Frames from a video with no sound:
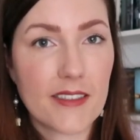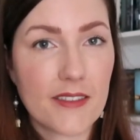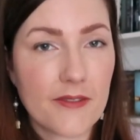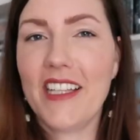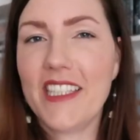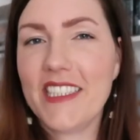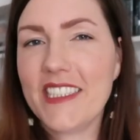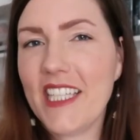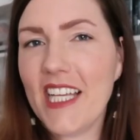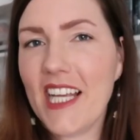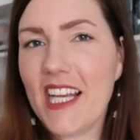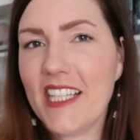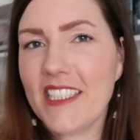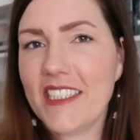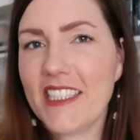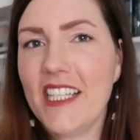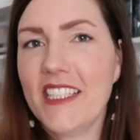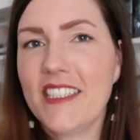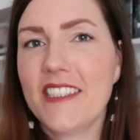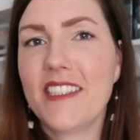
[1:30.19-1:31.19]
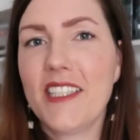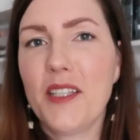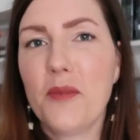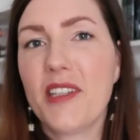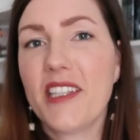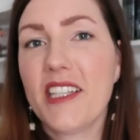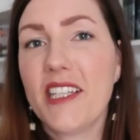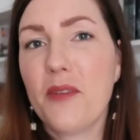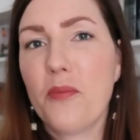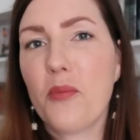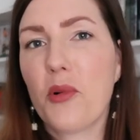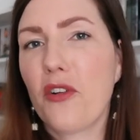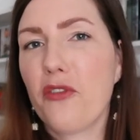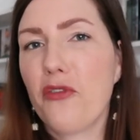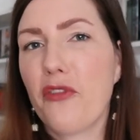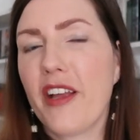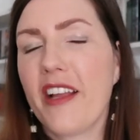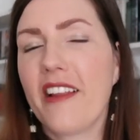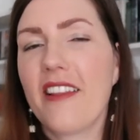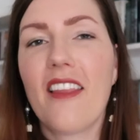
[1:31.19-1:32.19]
Alicia has a seemingly
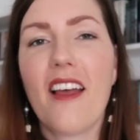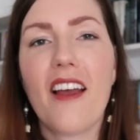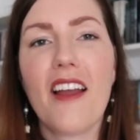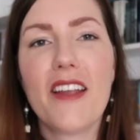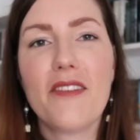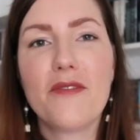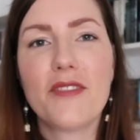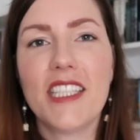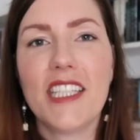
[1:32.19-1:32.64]
perfect life.